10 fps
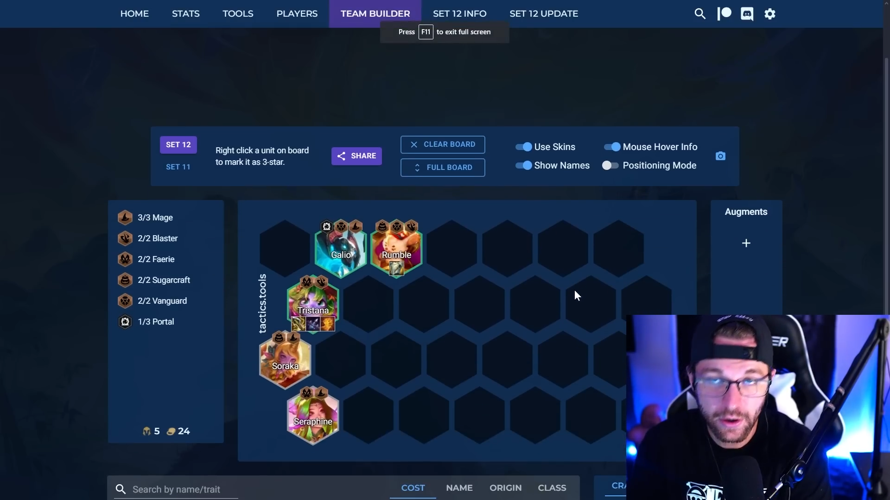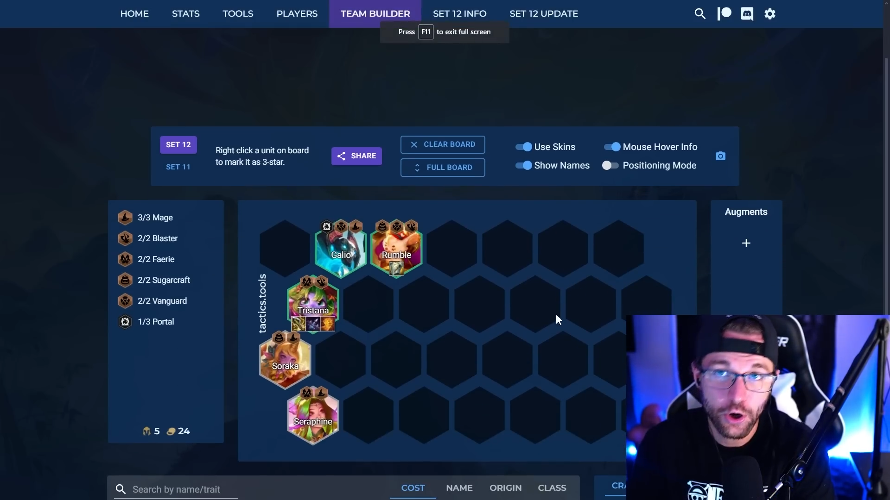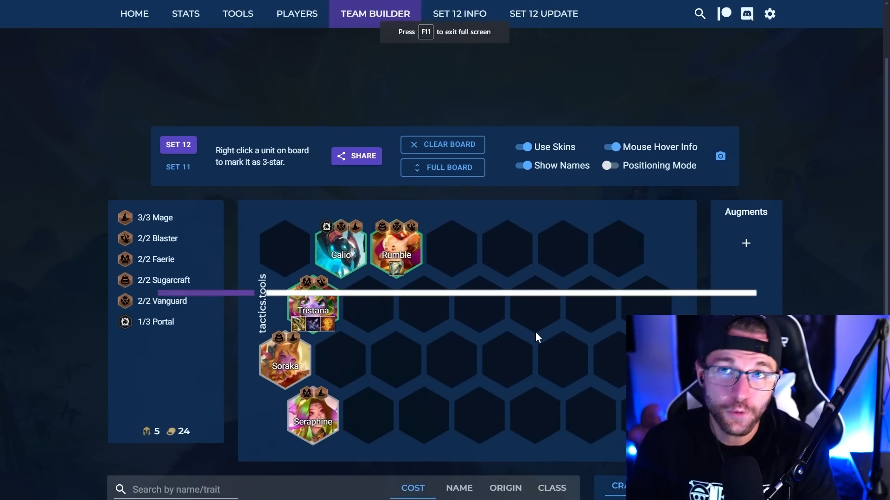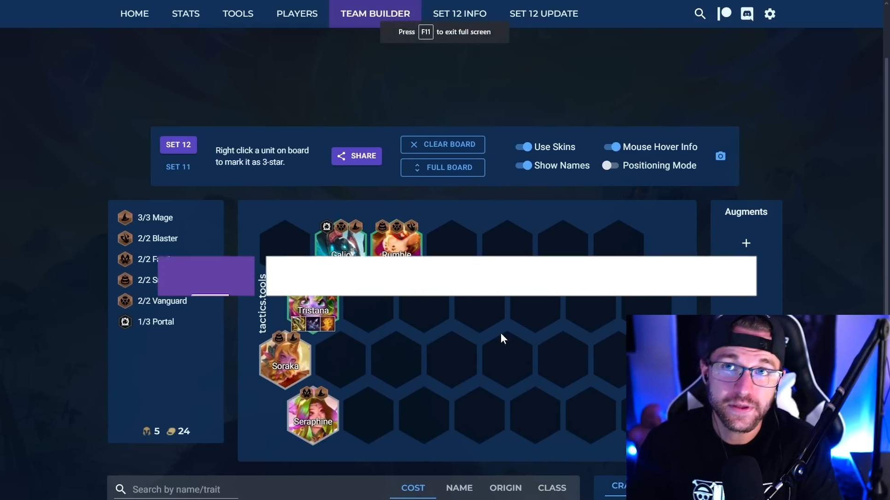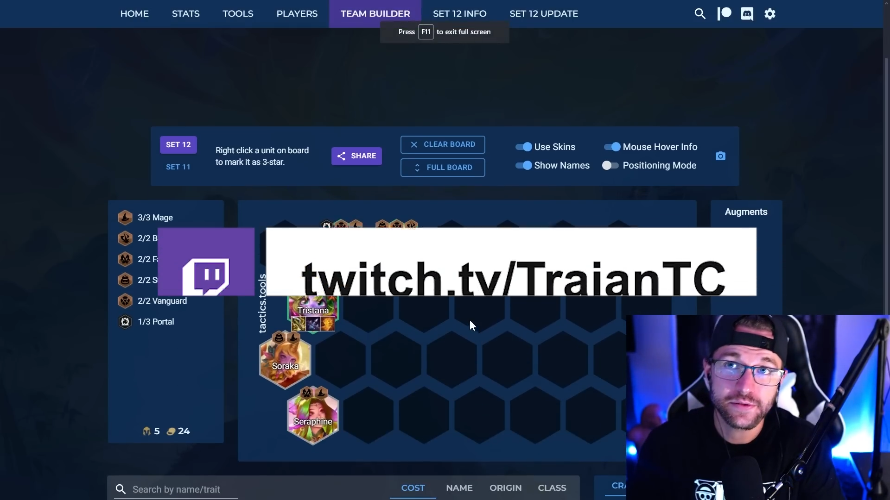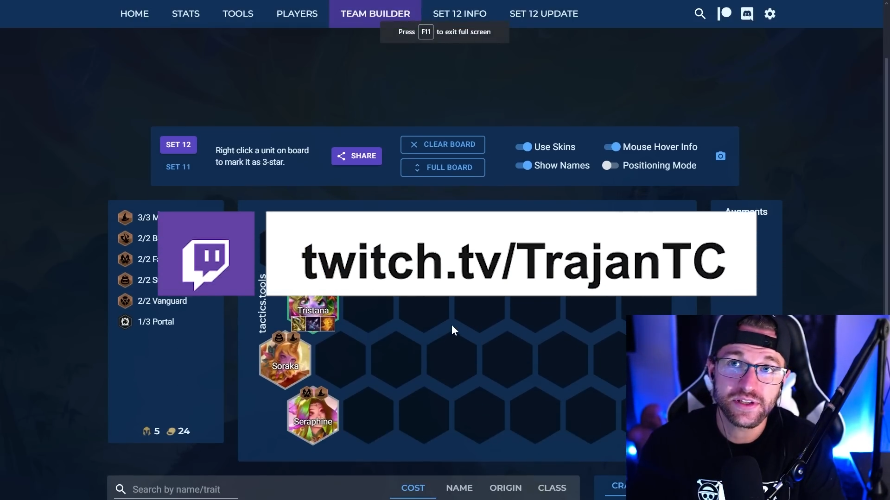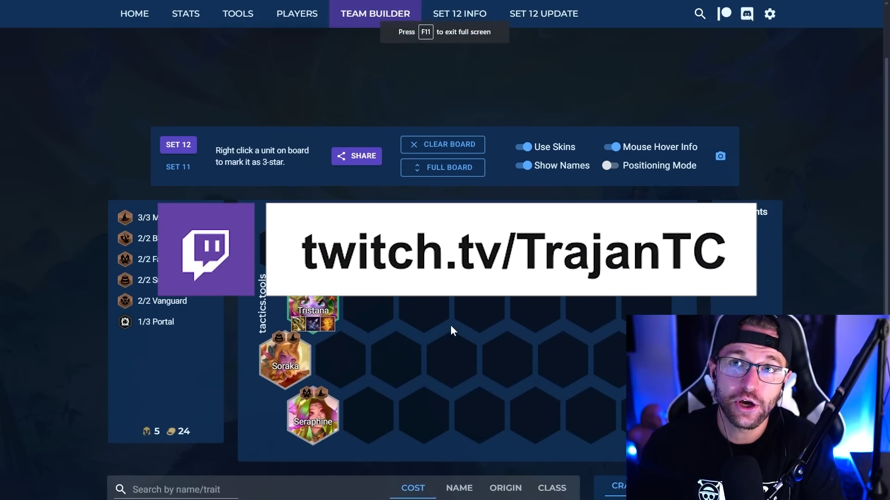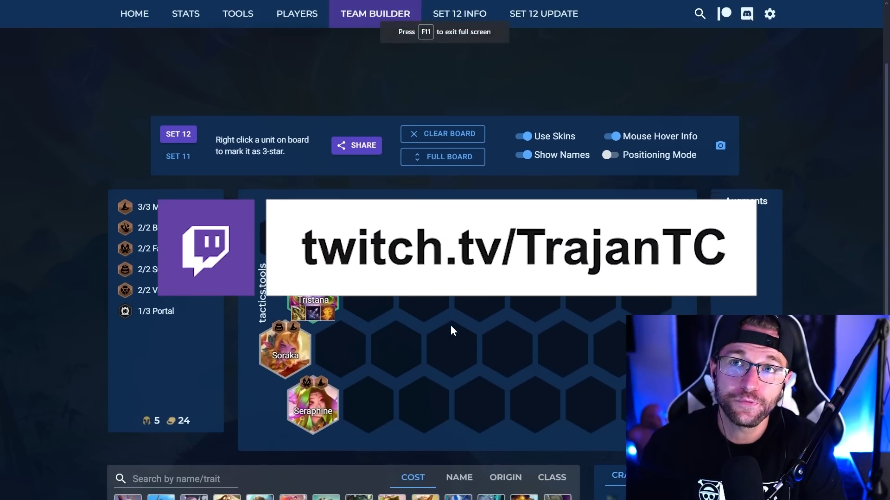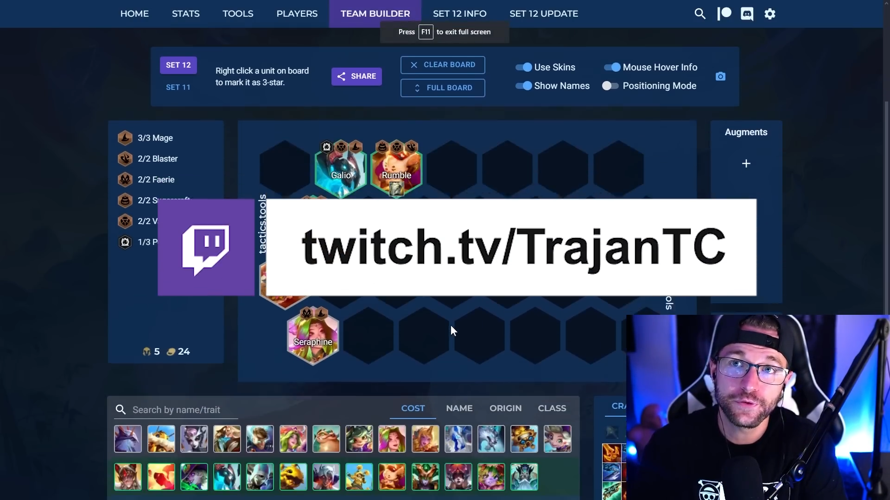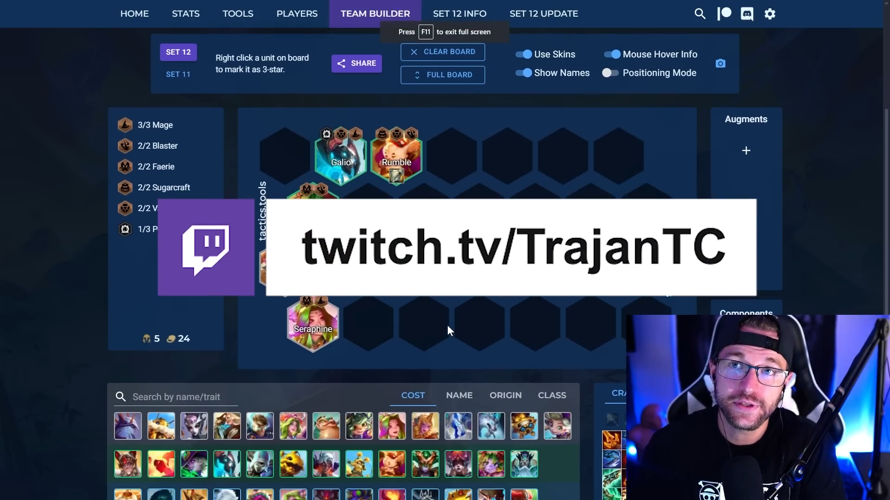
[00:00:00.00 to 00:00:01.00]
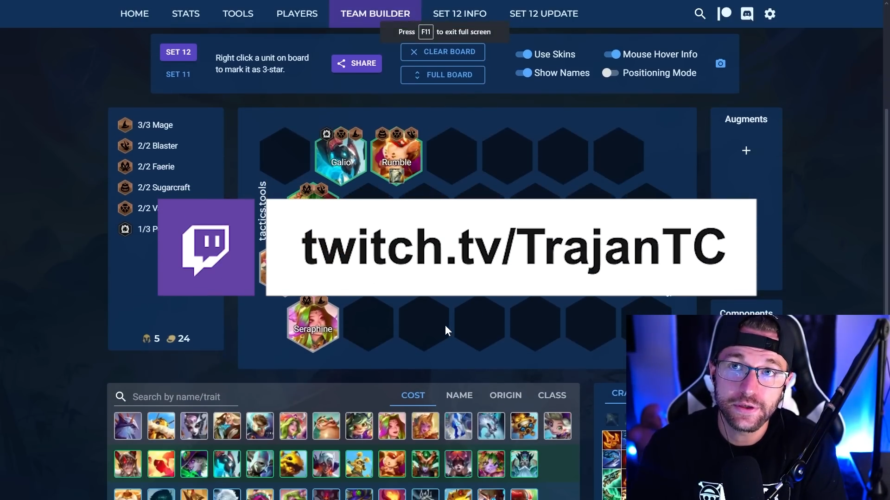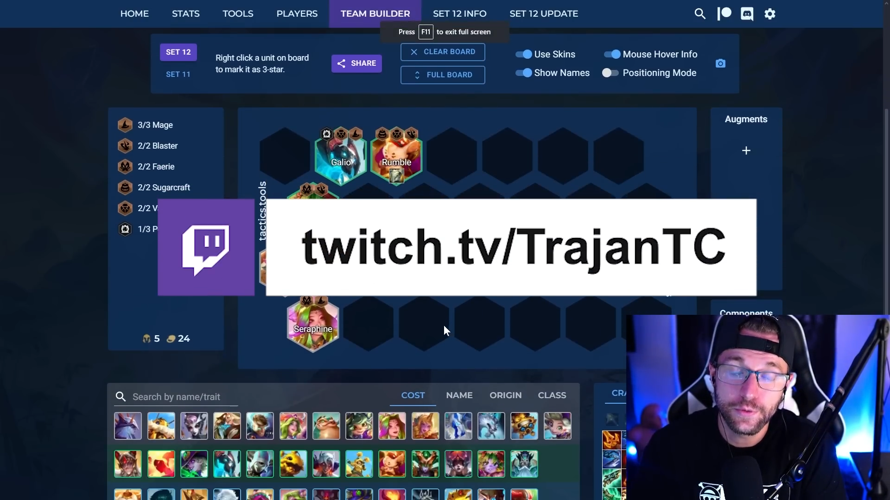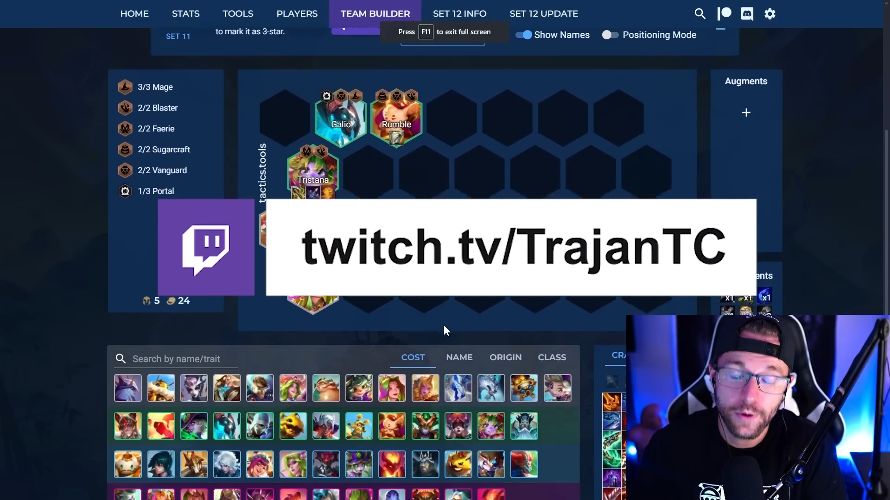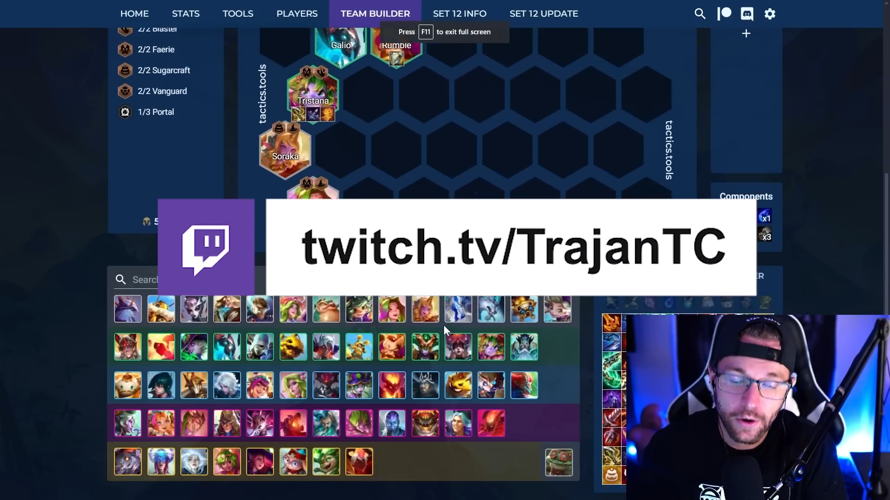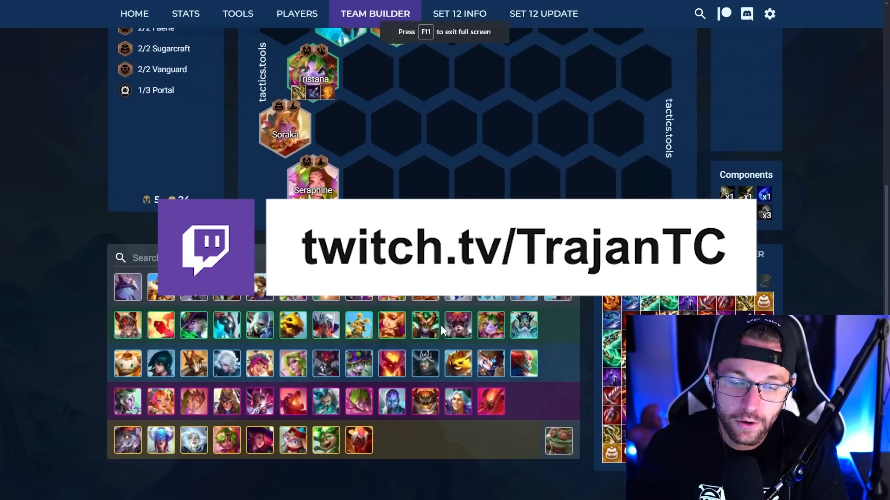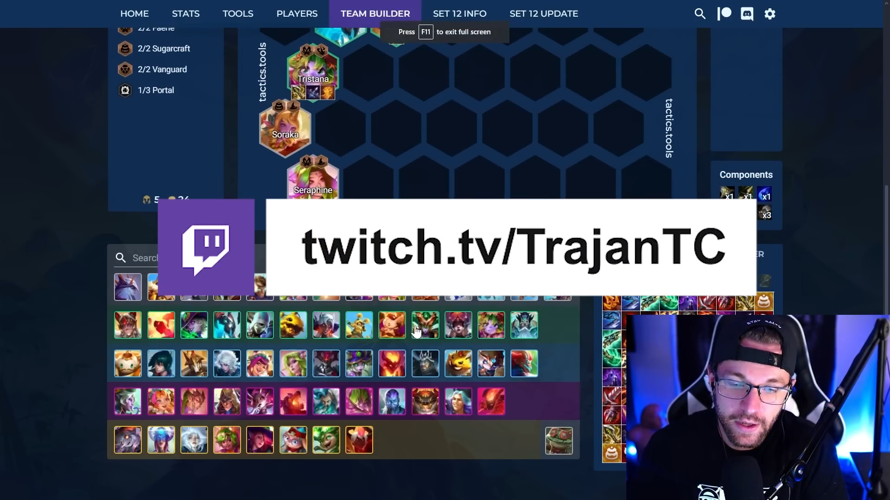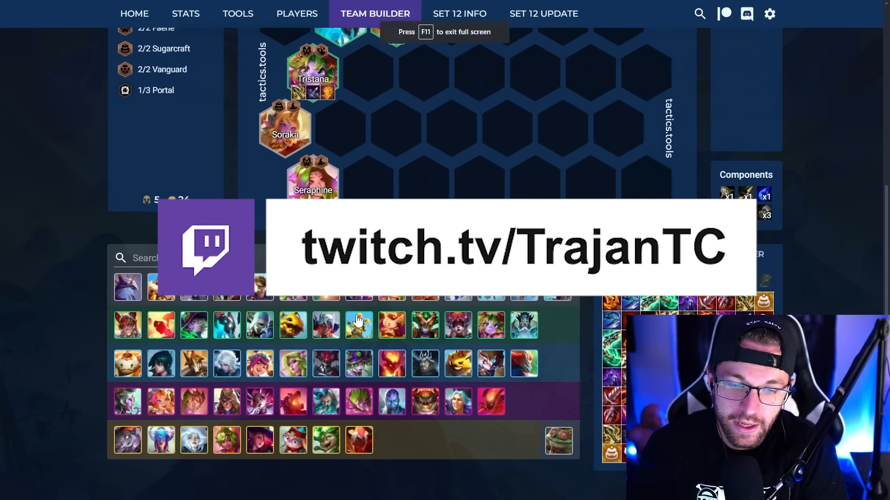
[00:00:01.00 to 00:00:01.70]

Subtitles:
I hope this was helpful to you all.